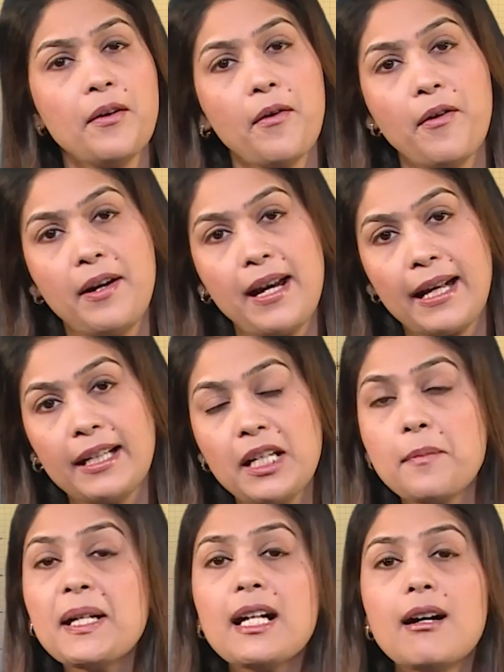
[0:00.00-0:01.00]
or an
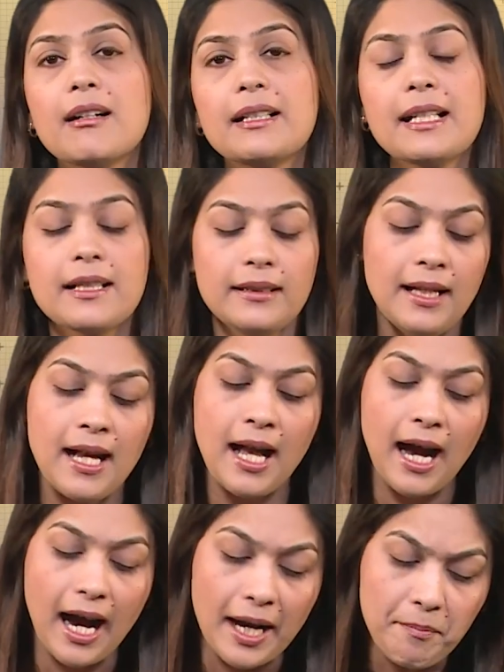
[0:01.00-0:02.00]
academic article,
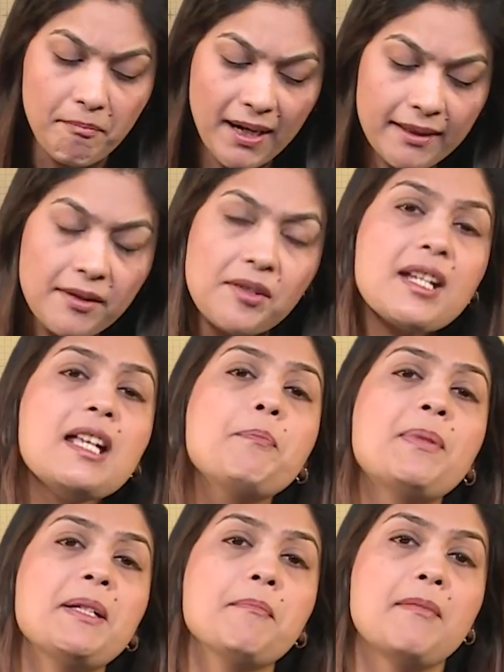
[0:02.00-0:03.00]
I must keep
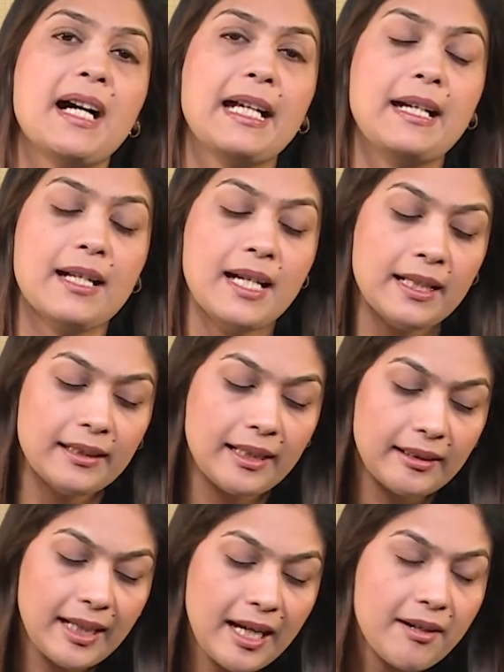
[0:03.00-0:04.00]
in mind
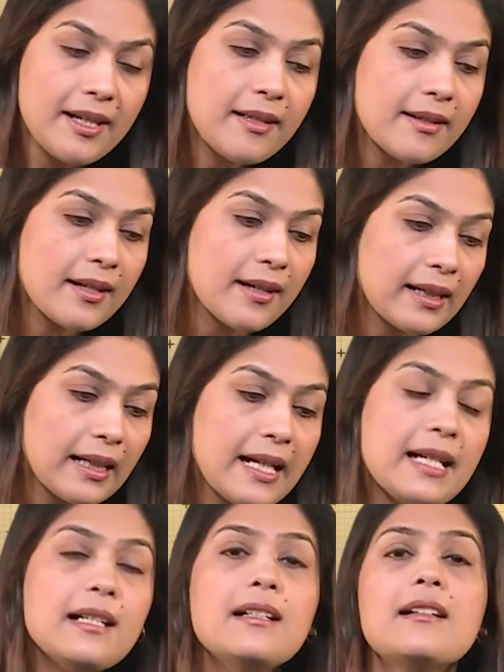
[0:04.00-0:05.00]
that there is a
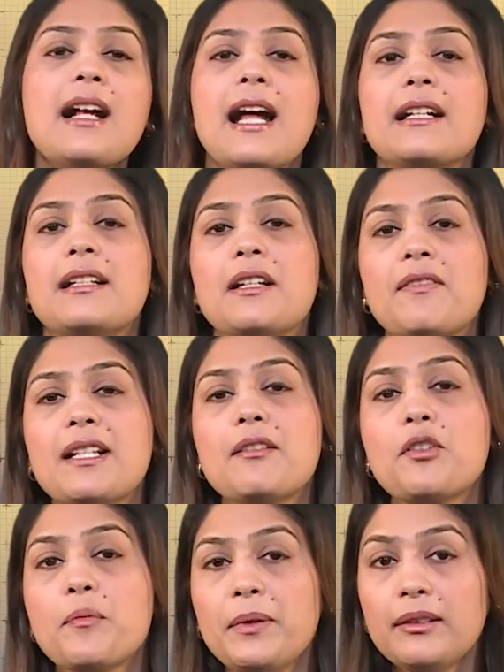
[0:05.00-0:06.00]
clear and a
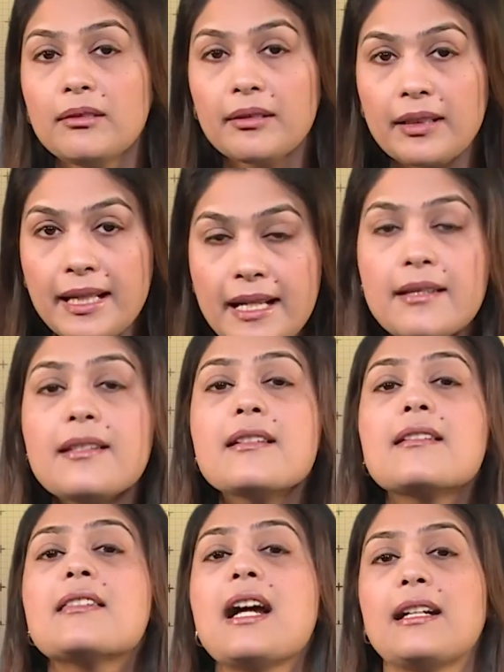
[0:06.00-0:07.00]
defensible
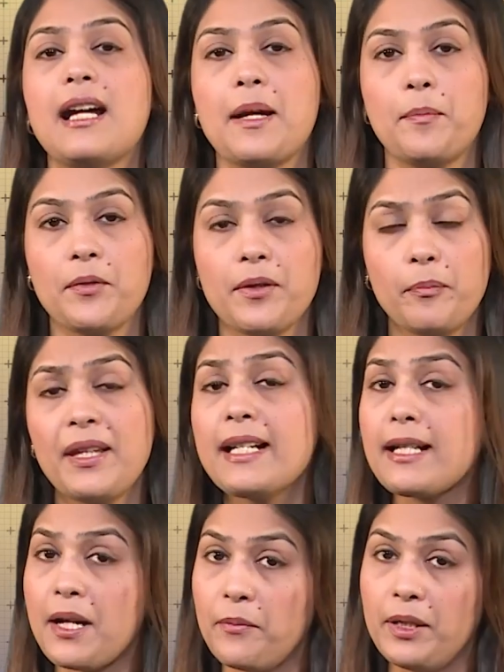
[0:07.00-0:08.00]
thesis that
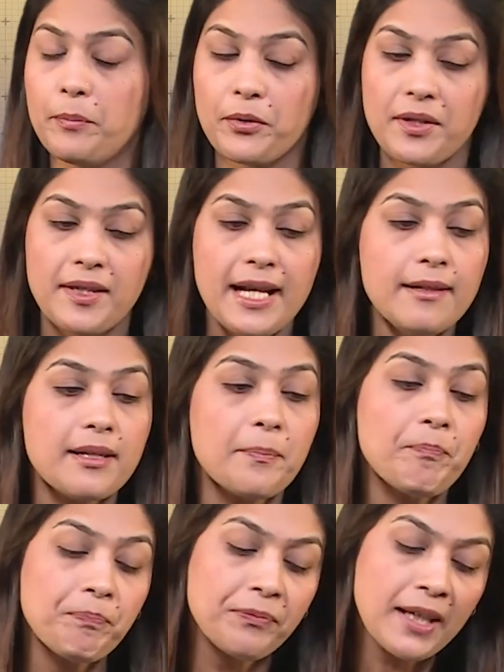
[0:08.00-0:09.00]
I will present,
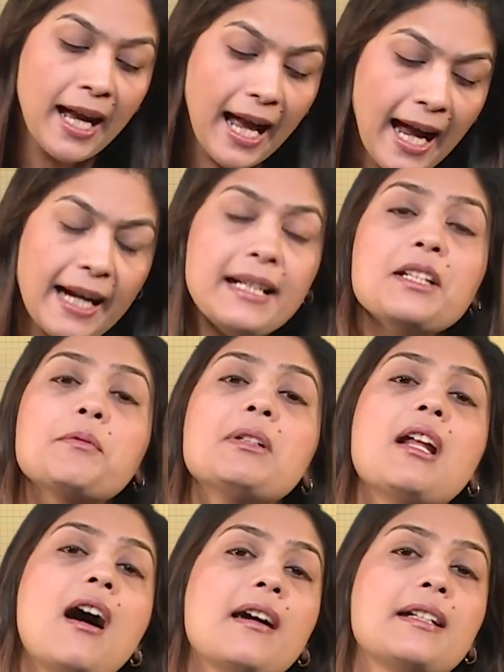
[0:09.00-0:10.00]
and it will
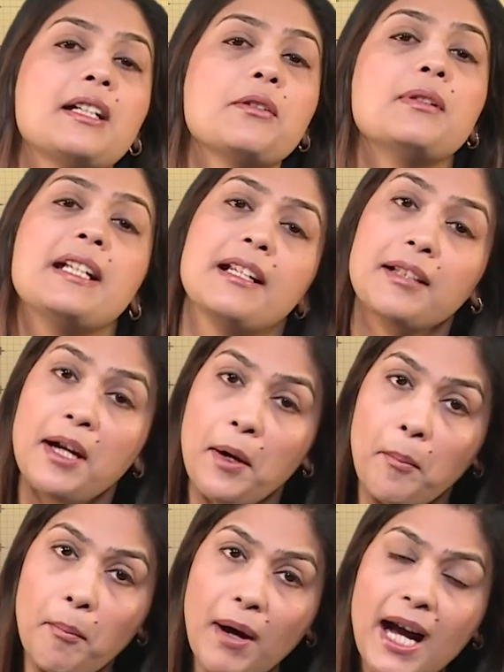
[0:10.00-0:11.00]
articulate
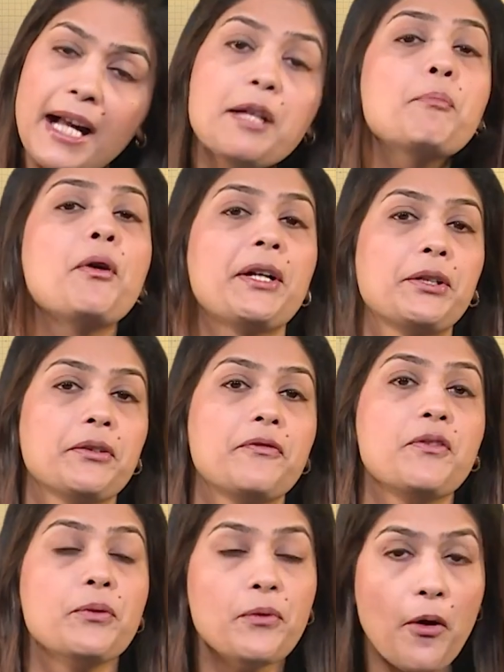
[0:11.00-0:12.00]
my point of
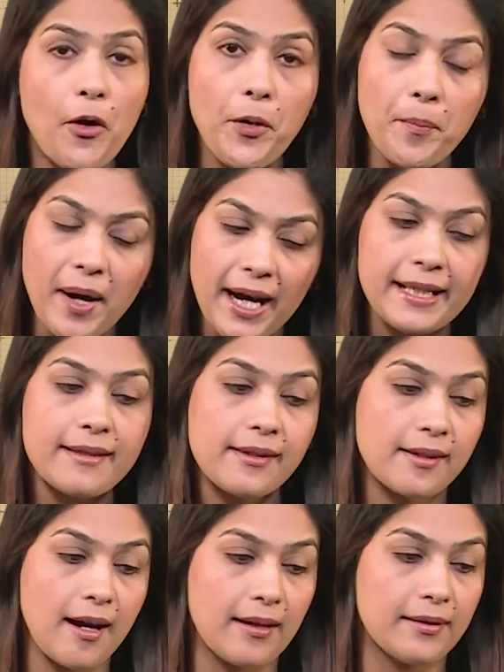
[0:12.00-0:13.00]
view or my
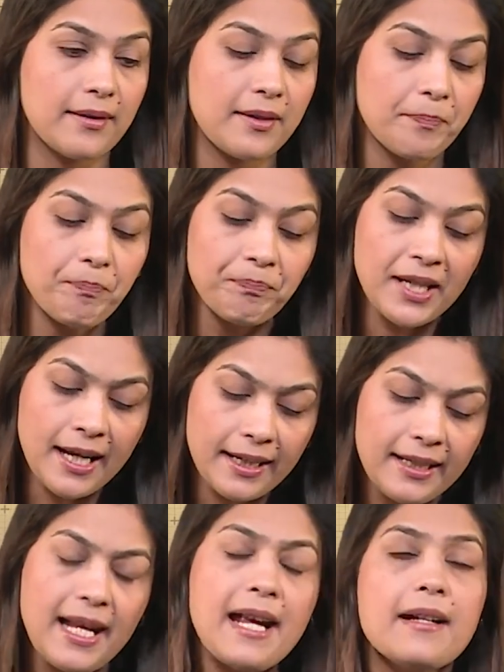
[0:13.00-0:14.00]
stance.
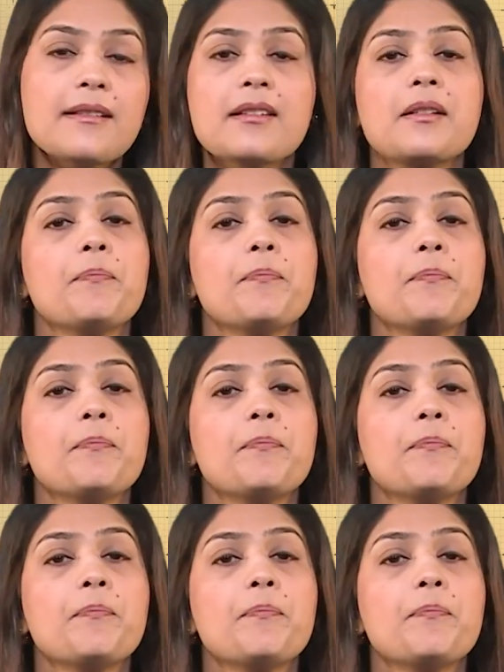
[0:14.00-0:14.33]
Next,